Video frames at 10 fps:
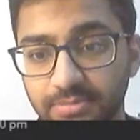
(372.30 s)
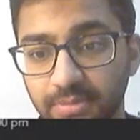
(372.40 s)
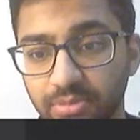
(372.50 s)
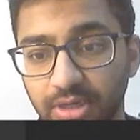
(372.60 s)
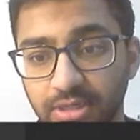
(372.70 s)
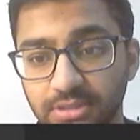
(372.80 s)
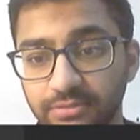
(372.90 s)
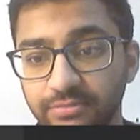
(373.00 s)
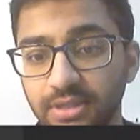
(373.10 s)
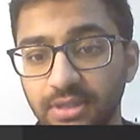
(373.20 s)
been
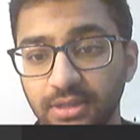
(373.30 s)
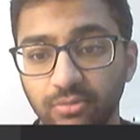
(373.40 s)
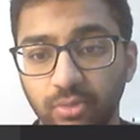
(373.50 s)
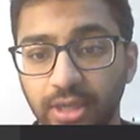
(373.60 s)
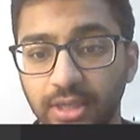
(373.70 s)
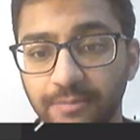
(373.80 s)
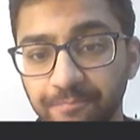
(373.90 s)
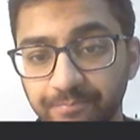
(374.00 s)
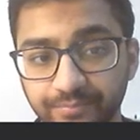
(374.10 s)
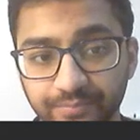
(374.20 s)
productive when
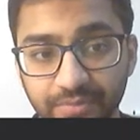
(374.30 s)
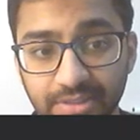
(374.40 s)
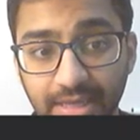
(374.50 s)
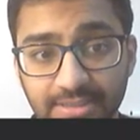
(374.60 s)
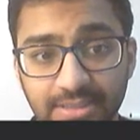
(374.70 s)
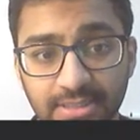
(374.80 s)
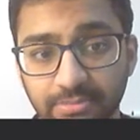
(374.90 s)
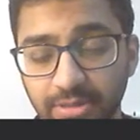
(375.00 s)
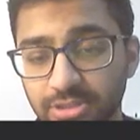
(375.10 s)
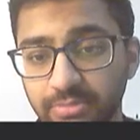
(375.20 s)
he has gotten
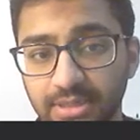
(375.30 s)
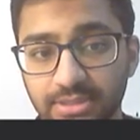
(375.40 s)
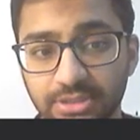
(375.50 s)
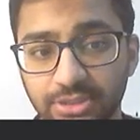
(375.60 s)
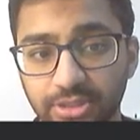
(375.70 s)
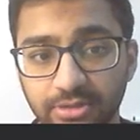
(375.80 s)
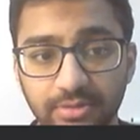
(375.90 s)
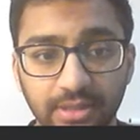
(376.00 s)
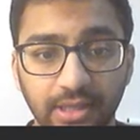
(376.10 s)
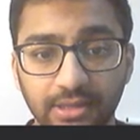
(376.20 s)
some extra minutes this year
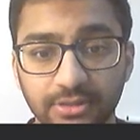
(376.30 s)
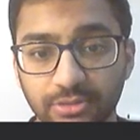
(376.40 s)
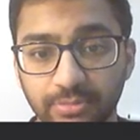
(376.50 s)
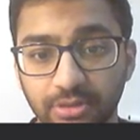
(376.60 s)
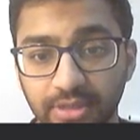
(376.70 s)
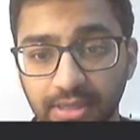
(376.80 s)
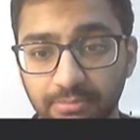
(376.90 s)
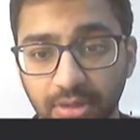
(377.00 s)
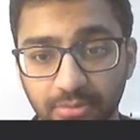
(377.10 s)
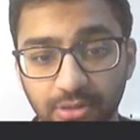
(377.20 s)
and should be looking at
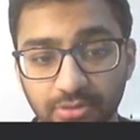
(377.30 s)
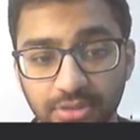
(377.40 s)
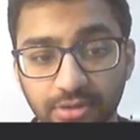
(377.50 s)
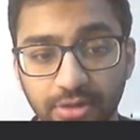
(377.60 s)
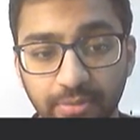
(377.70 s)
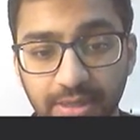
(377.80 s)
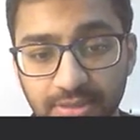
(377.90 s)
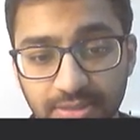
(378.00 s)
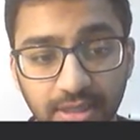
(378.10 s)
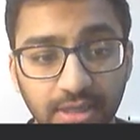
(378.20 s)
probably close to 30
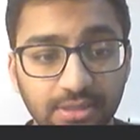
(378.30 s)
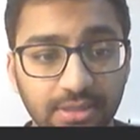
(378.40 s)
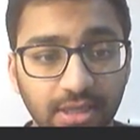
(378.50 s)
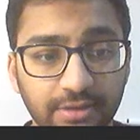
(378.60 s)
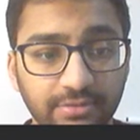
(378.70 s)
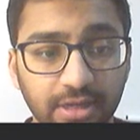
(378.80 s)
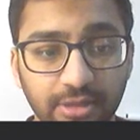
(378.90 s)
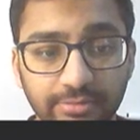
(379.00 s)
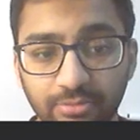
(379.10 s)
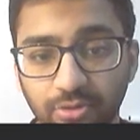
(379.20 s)
minutes today, if not a
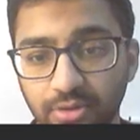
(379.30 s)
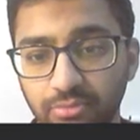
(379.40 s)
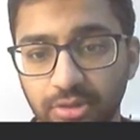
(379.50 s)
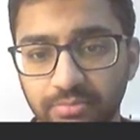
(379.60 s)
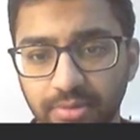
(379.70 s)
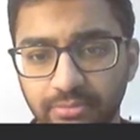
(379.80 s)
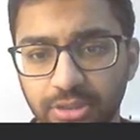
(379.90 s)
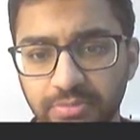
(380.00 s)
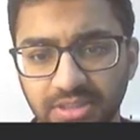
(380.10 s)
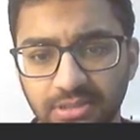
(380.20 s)
little bit more. What I would
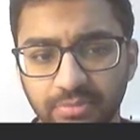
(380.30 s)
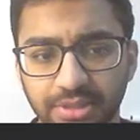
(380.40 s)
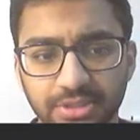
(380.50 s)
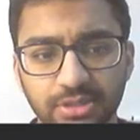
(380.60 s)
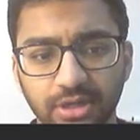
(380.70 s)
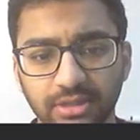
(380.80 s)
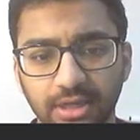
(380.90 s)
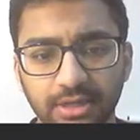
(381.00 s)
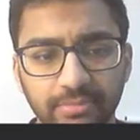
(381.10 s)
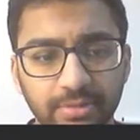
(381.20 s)
expect him to be in the starting
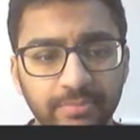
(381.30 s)
lineup.